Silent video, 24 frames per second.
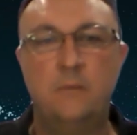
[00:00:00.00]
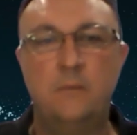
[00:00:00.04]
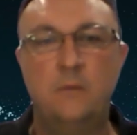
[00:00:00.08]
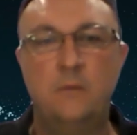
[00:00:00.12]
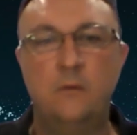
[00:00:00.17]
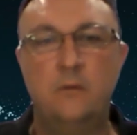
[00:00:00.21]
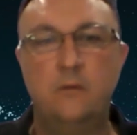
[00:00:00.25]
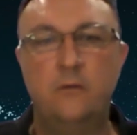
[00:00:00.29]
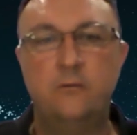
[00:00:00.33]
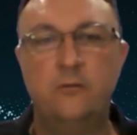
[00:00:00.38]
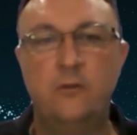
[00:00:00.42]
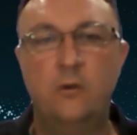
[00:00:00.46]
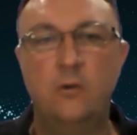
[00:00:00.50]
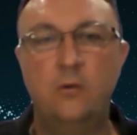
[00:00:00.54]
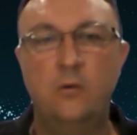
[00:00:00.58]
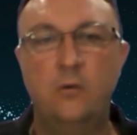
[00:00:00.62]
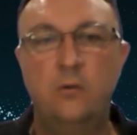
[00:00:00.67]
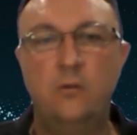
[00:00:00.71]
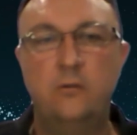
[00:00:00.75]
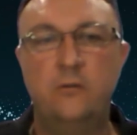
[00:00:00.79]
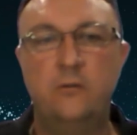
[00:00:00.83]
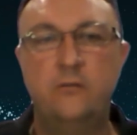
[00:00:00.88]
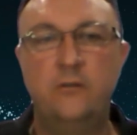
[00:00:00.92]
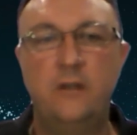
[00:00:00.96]
So
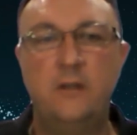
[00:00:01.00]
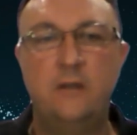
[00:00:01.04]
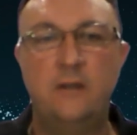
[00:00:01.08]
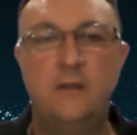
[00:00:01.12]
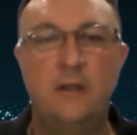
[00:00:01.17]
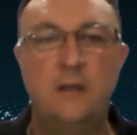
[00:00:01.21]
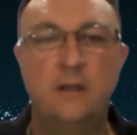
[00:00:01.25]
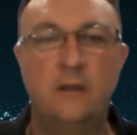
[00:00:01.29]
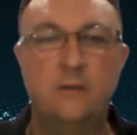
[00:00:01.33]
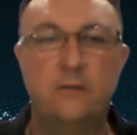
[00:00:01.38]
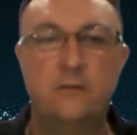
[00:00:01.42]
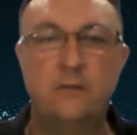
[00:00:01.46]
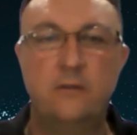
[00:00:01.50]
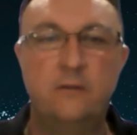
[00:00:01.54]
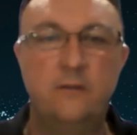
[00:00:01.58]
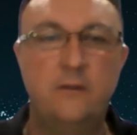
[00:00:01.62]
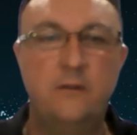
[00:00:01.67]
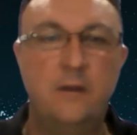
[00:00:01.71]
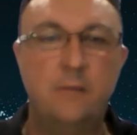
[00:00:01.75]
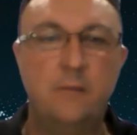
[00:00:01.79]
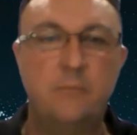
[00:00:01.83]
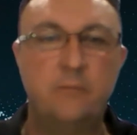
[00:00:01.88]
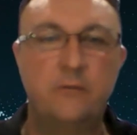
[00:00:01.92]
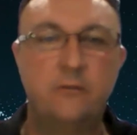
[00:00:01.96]
you're seeing down to
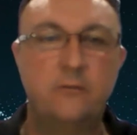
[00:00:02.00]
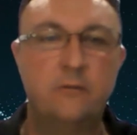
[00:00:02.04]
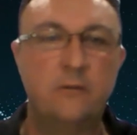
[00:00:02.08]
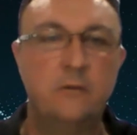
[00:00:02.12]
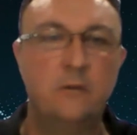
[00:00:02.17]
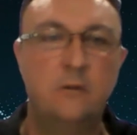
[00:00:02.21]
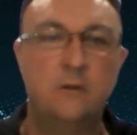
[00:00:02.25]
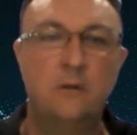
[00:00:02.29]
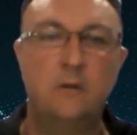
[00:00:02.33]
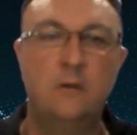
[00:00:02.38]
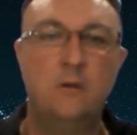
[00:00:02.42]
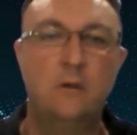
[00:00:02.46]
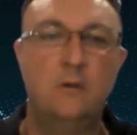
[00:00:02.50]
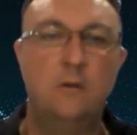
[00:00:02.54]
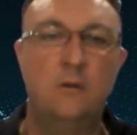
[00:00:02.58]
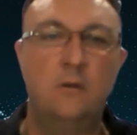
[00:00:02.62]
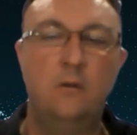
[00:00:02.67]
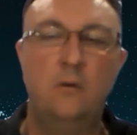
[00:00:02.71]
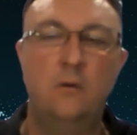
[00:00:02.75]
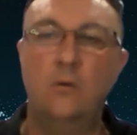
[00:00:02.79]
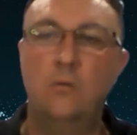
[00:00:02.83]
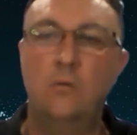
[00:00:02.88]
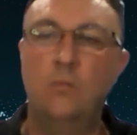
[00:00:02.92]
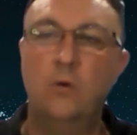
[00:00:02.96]
depths,
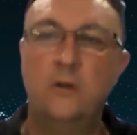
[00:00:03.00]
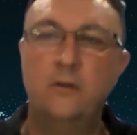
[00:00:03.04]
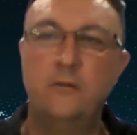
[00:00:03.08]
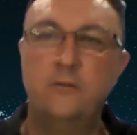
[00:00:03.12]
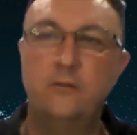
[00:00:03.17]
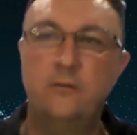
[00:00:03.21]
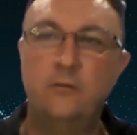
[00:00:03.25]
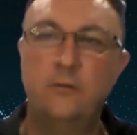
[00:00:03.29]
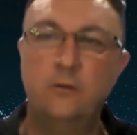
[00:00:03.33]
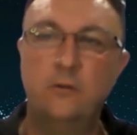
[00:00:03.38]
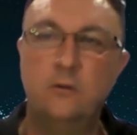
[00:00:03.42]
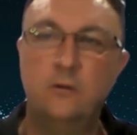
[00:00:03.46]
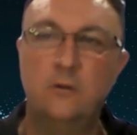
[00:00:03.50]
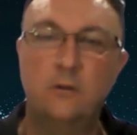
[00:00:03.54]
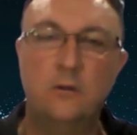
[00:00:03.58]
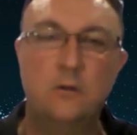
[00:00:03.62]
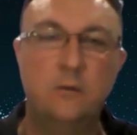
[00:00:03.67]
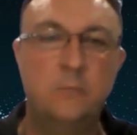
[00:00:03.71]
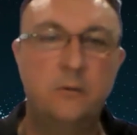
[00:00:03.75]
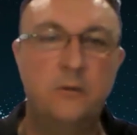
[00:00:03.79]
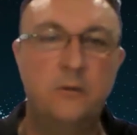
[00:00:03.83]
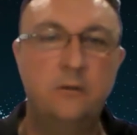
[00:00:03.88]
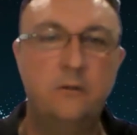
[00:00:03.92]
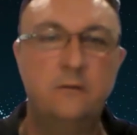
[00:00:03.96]
1 to 2
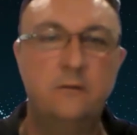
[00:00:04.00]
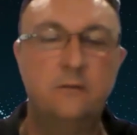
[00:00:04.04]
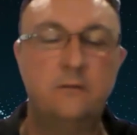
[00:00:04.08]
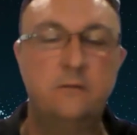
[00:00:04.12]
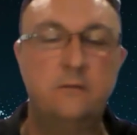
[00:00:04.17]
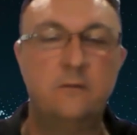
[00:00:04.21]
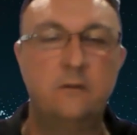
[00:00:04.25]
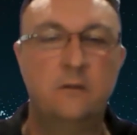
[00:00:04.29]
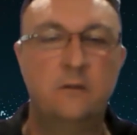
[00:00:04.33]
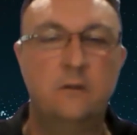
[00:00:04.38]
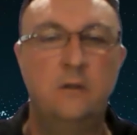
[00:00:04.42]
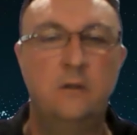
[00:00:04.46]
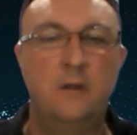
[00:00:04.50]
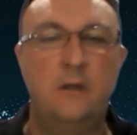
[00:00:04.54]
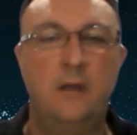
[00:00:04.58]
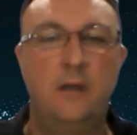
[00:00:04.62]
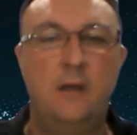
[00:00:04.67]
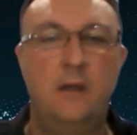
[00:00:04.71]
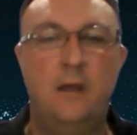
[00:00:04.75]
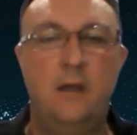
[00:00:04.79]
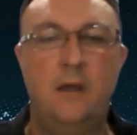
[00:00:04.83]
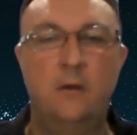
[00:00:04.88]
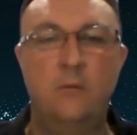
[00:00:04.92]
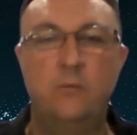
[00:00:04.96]
kilometers
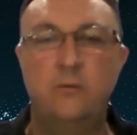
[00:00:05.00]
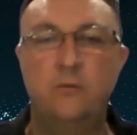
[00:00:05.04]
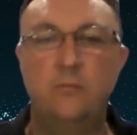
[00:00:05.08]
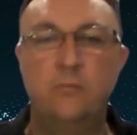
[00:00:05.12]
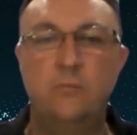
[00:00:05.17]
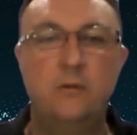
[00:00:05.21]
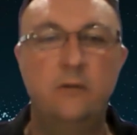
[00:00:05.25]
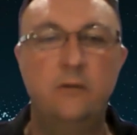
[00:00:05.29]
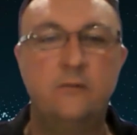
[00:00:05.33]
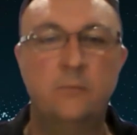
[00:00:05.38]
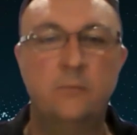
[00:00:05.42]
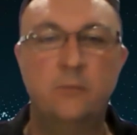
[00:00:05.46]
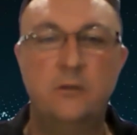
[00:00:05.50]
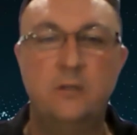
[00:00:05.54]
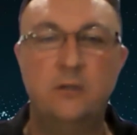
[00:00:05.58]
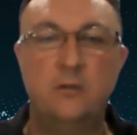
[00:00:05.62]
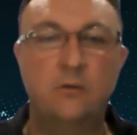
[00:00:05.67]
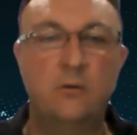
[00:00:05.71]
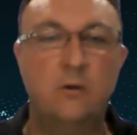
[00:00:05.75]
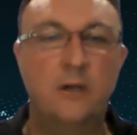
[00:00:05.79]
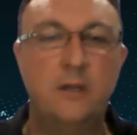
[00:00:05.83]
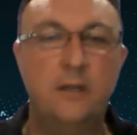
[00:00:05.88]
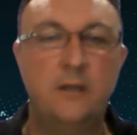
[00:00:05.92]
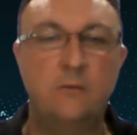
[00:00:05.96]
with reasonably
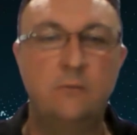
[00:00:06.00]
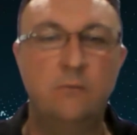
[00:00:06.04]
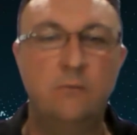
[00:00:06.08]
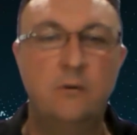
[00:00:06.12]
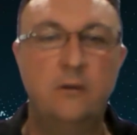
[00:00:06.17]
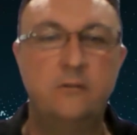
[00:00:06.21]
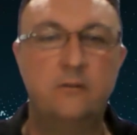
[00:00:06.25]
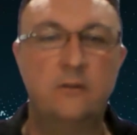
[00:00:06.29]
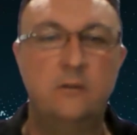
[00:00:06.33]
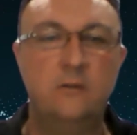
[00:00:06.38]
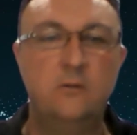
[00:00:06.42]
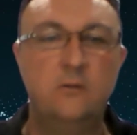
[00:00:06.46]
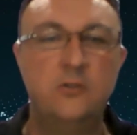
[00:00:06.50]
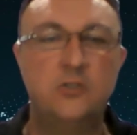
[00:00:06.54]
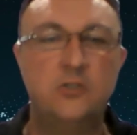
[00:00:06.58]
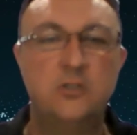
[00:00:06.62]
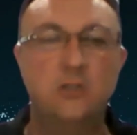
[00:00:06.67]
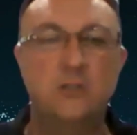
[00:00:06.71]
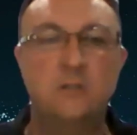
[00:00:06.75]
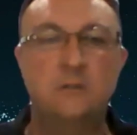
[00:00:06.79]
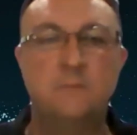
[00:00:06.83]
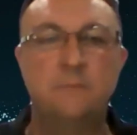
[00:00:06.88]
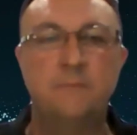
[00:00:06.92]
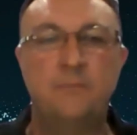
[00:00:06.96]
great
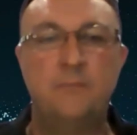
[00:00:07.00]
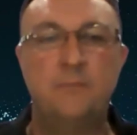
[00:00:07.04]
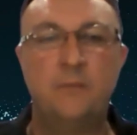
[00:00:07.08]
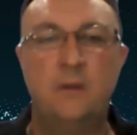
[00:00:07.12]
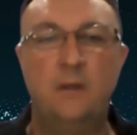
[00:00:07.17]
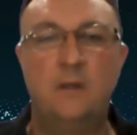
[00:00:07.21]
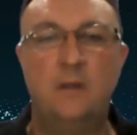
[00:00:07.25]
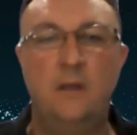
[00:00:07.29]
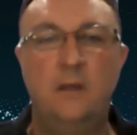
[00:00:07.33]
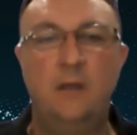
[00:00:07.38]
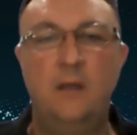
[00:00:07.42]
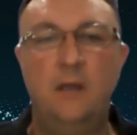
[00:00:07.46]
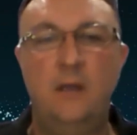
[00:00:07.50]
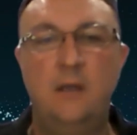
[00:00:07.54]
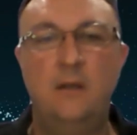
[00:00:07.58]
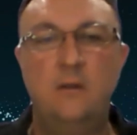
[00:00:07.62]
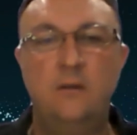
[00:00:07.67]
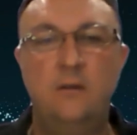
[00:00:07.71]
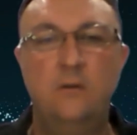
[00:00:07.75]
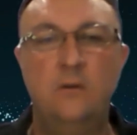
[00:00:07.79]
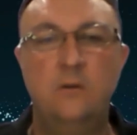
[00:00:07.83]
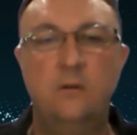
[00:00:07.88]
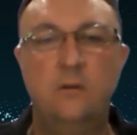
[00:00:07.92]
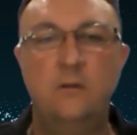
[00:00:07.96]
resolution.
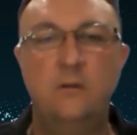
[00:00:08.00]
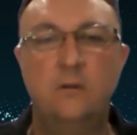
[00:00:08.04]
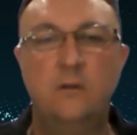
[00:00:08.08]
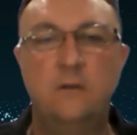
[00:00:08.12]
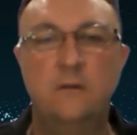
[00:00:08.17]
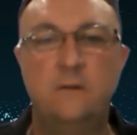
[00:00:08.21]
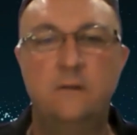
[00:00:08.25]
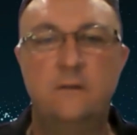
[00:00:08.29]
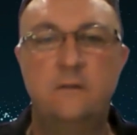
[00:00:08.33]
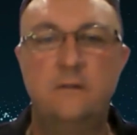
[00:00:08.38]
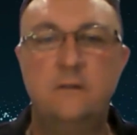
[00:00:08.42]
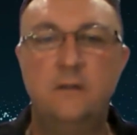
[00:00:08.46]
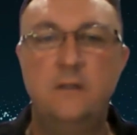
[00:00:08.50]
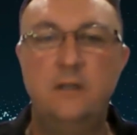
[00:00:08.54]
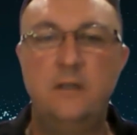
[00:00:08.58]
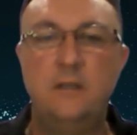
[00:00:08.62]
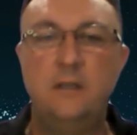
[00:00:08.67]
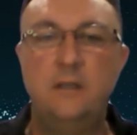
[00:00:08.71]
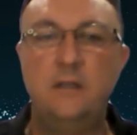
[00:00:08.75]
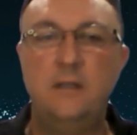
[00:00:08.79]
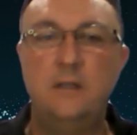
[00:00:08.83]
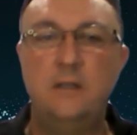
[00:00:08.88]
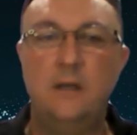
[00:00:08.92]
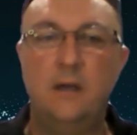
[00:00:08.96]
And, you can
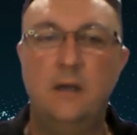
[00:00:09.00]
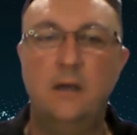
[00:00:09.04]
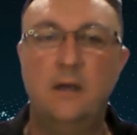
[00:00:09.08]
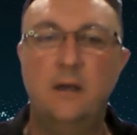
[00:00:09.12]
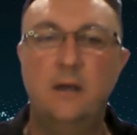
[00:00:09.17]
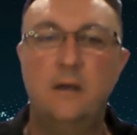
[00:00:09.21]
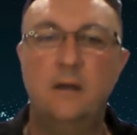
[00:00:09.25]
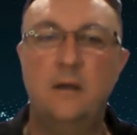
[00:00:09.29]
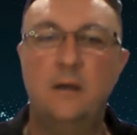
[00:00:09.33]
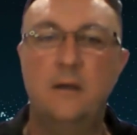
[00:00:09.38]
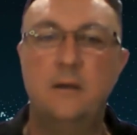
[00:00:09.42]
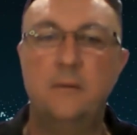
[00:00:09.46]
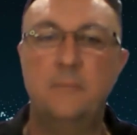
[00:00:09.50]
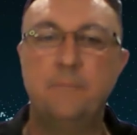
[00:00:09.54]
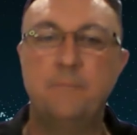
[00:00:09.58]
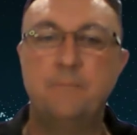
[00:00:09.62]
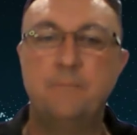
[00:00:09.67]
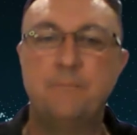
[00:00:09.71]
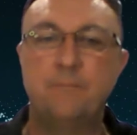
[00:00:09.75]
see the